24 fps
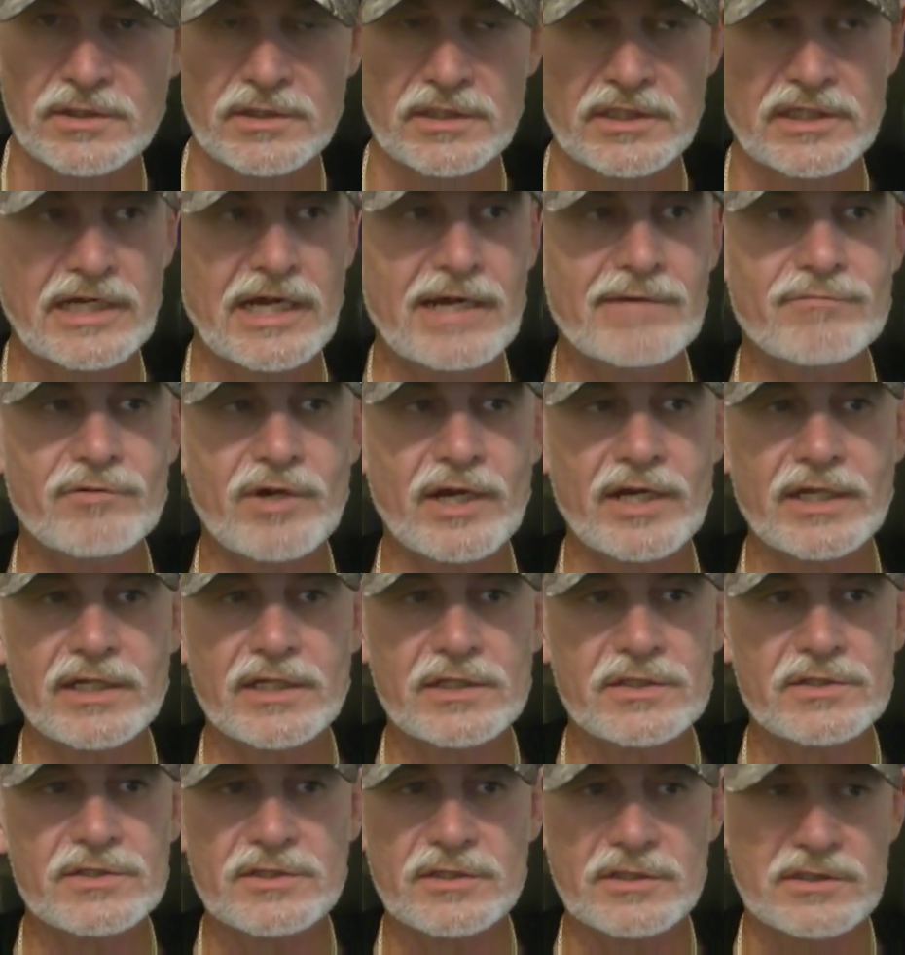And I've ran
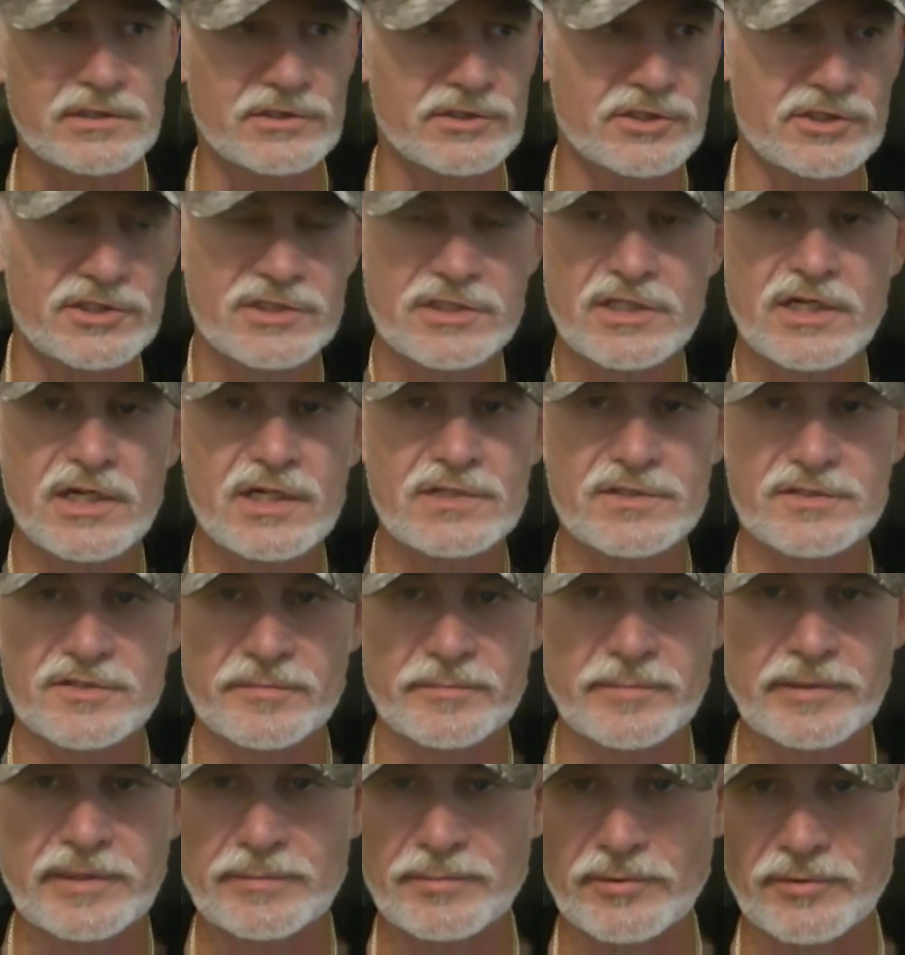into just tons
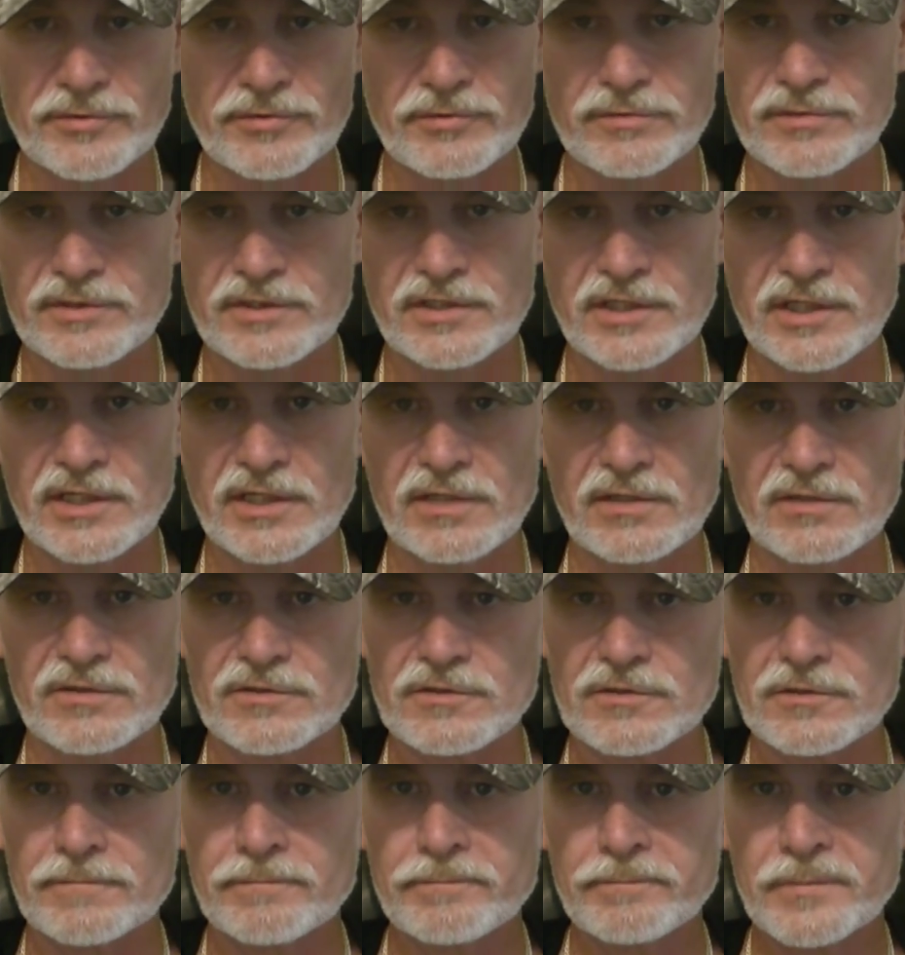of people through the
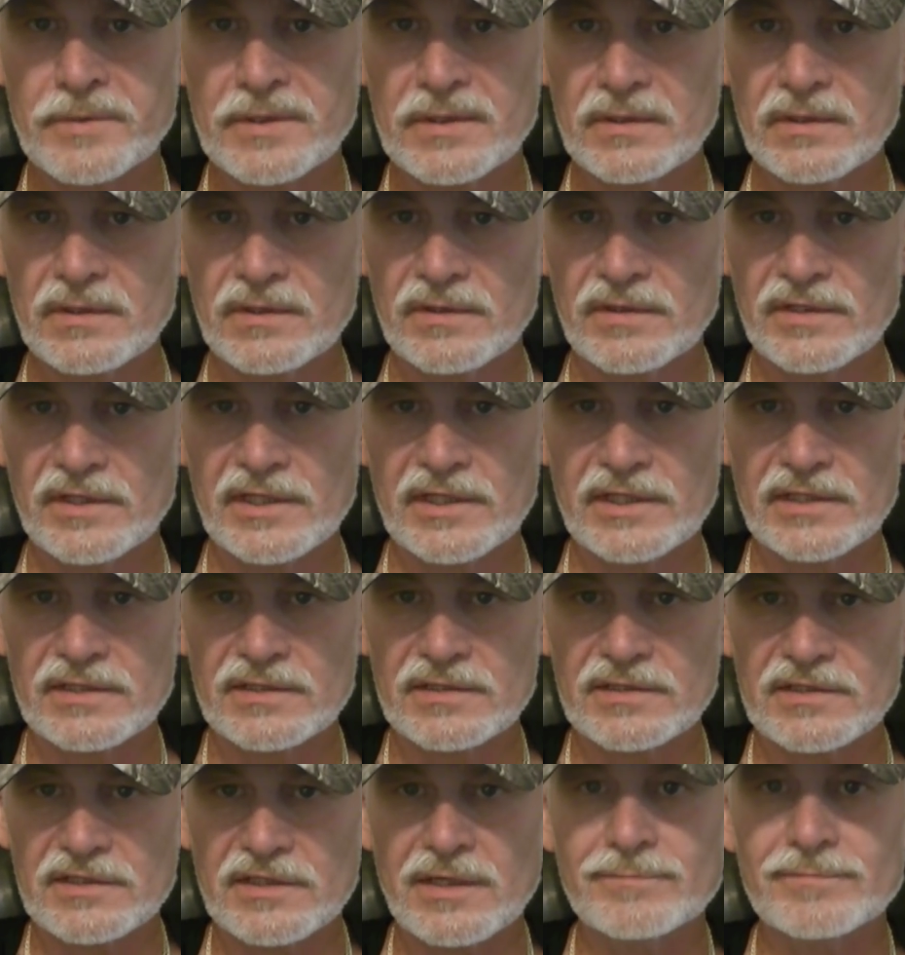years that
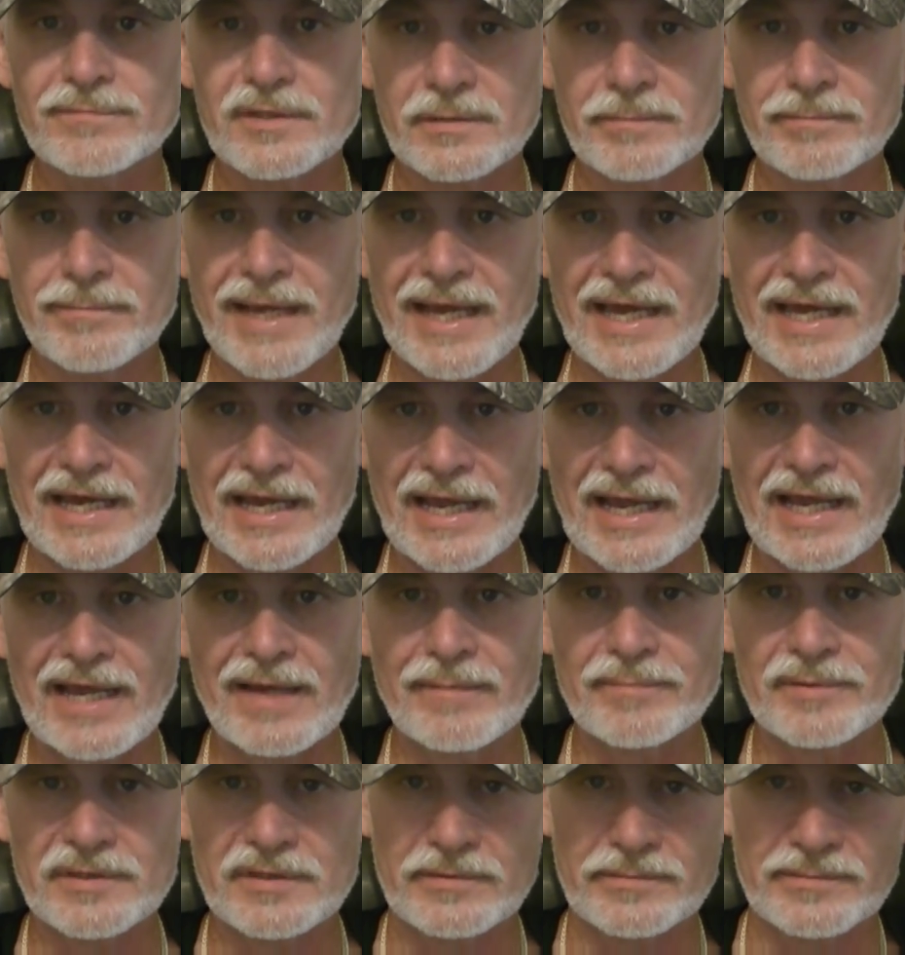something bad
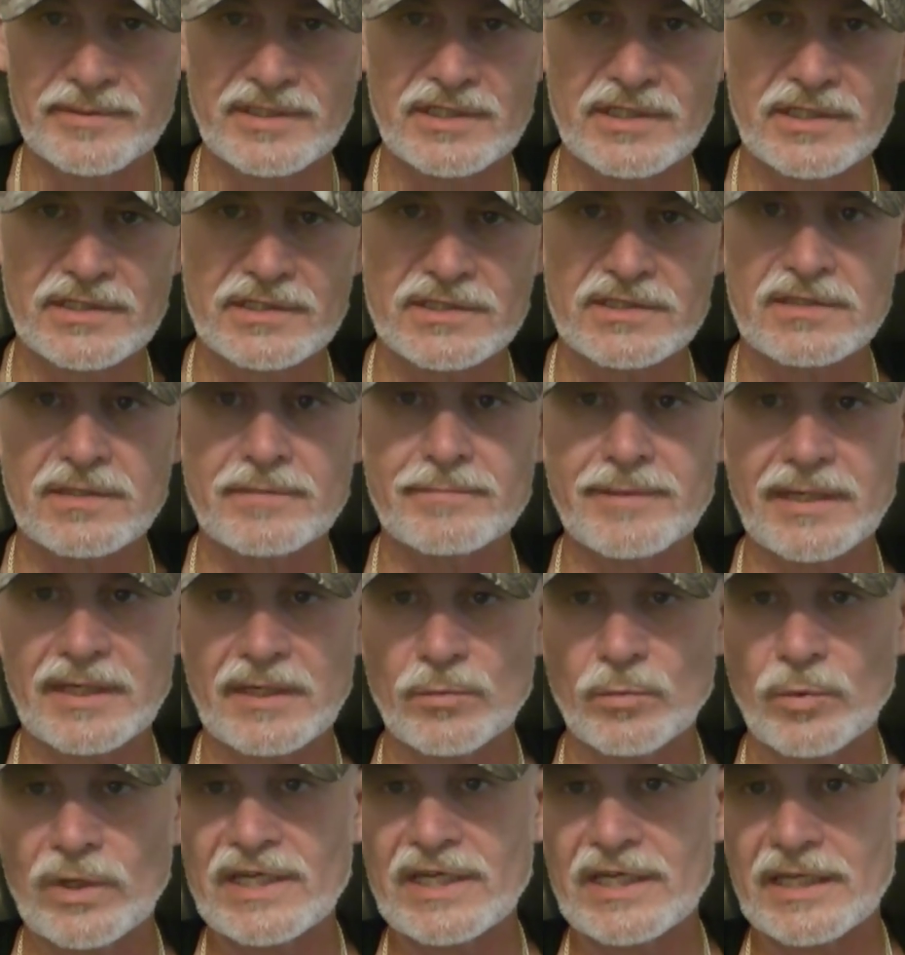happened because somebody
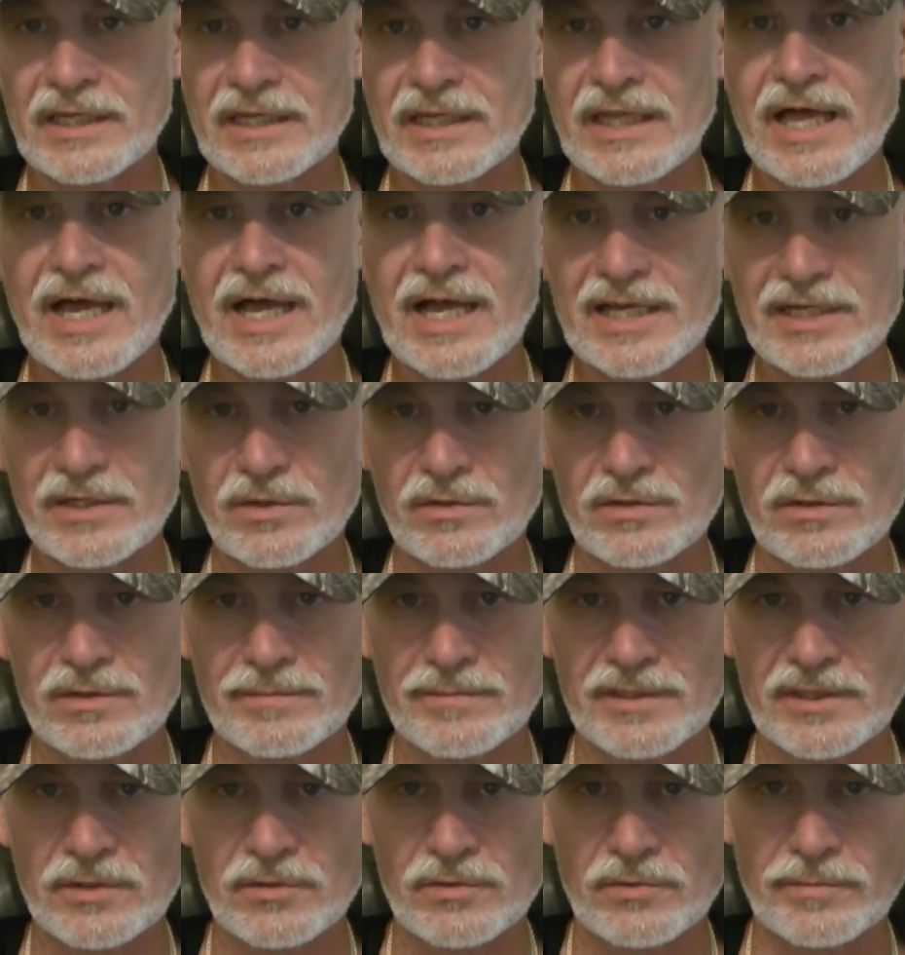went and lied on them
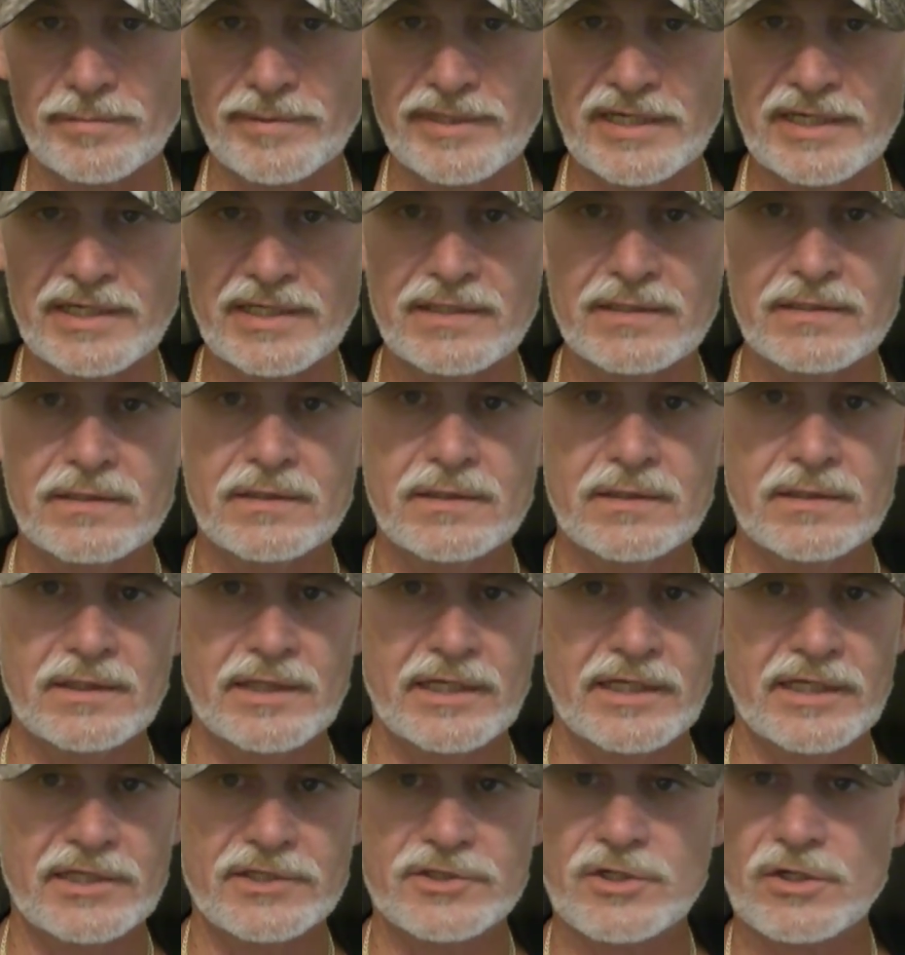a little bit,
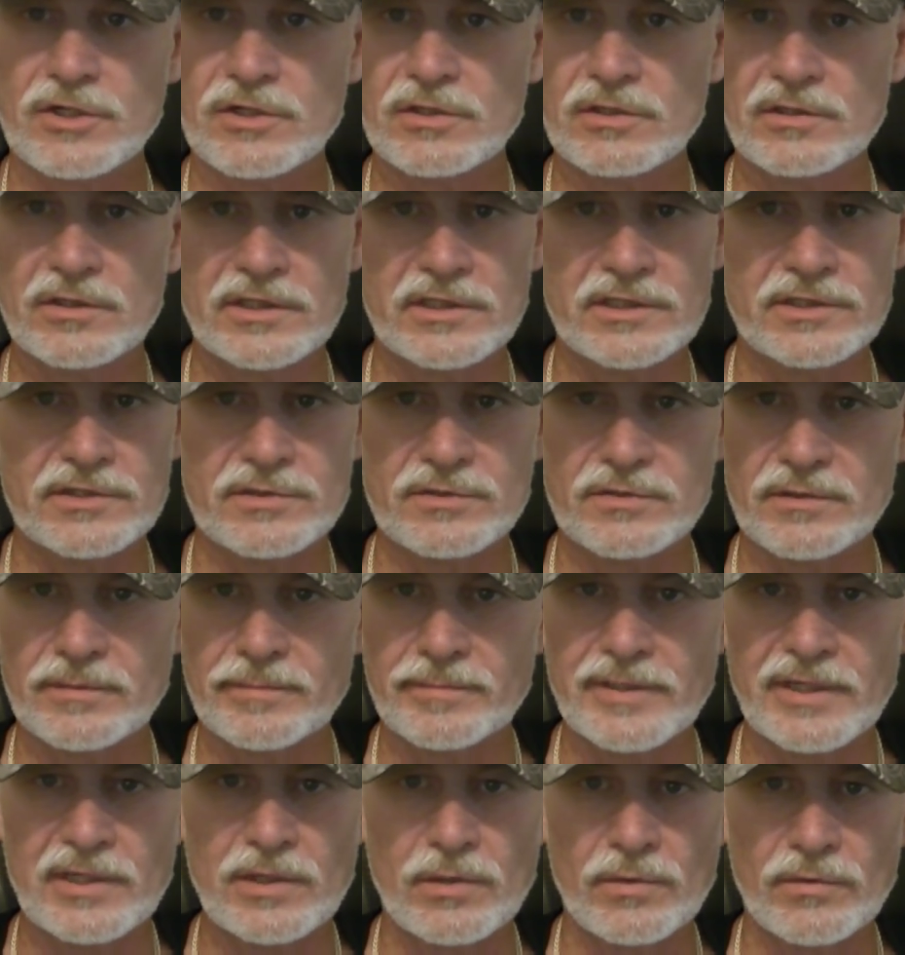and it turned into a
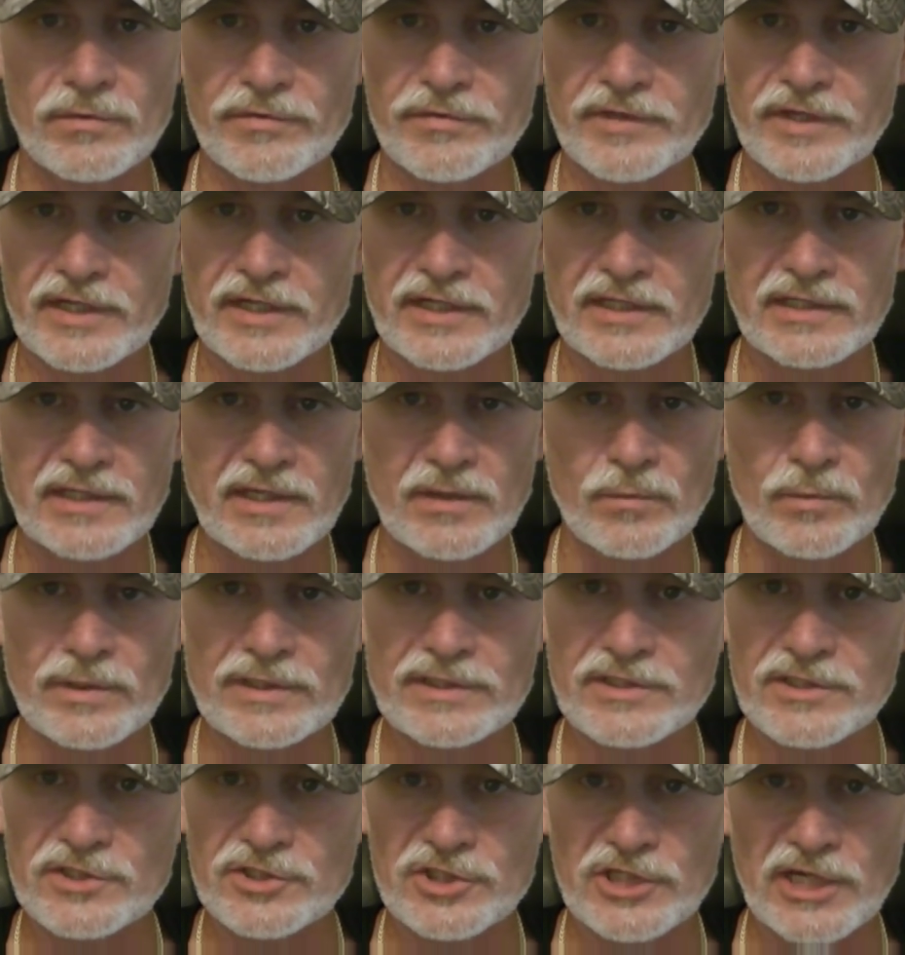big old thing, and they
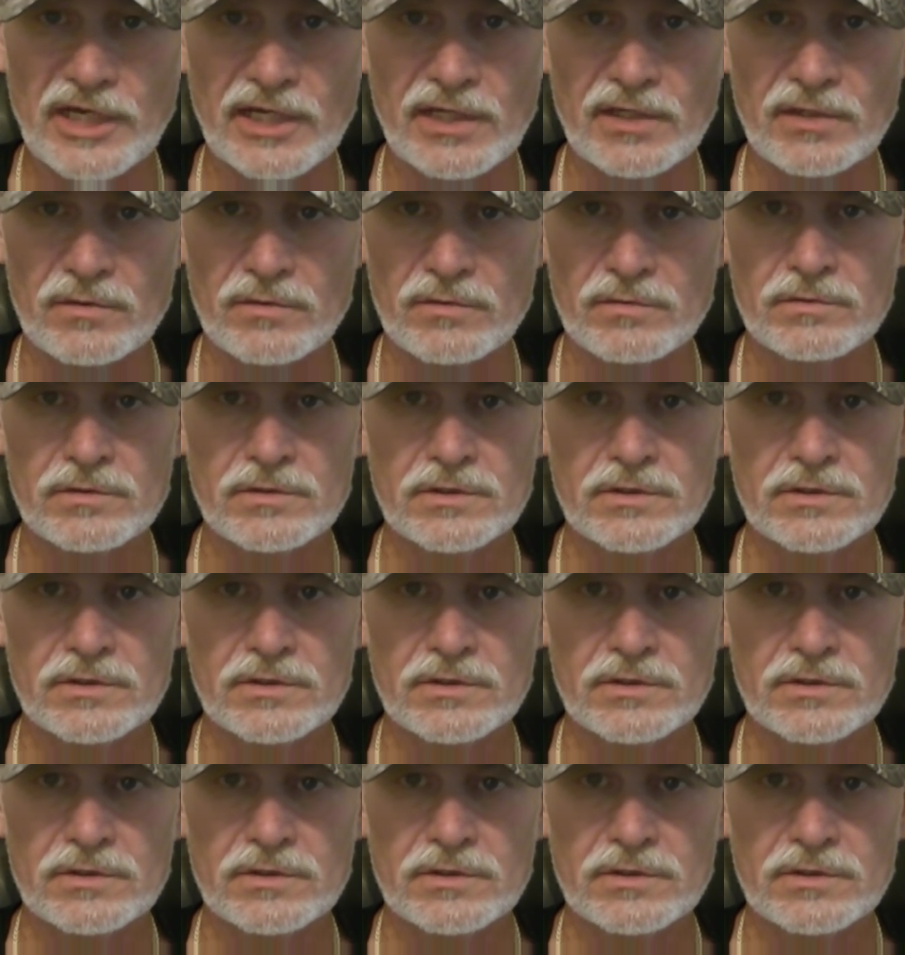went to jail